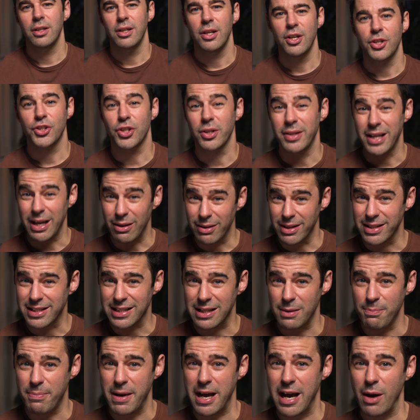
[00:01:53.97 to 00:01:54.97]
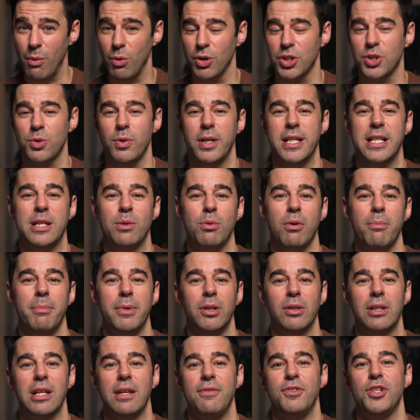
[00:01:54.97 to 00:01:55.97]
So now let's compare what
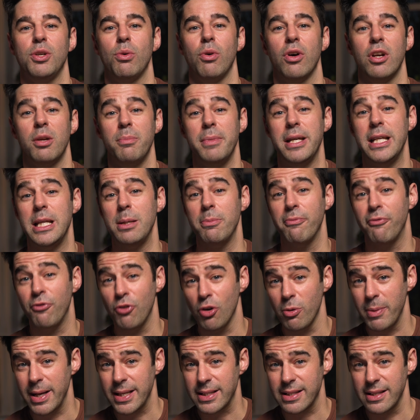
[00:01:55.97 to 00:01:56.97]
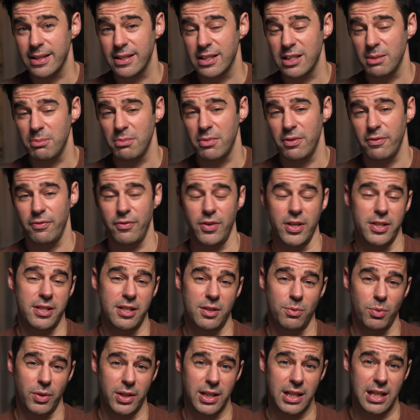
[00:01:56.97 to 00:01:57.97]
21mm gives you on a medium format system
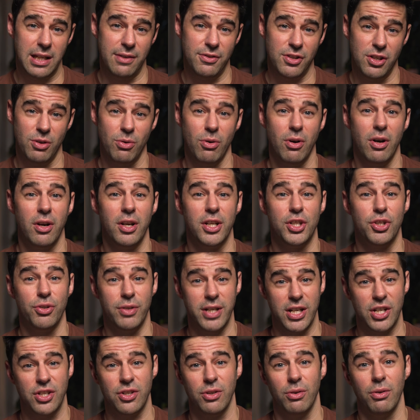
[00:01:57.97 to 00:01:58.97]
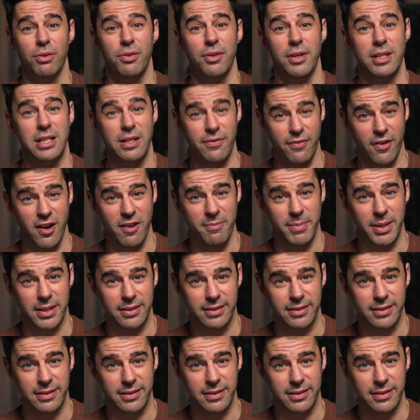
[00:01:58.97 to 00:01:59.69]
versus what it gives you on a traditional 35mm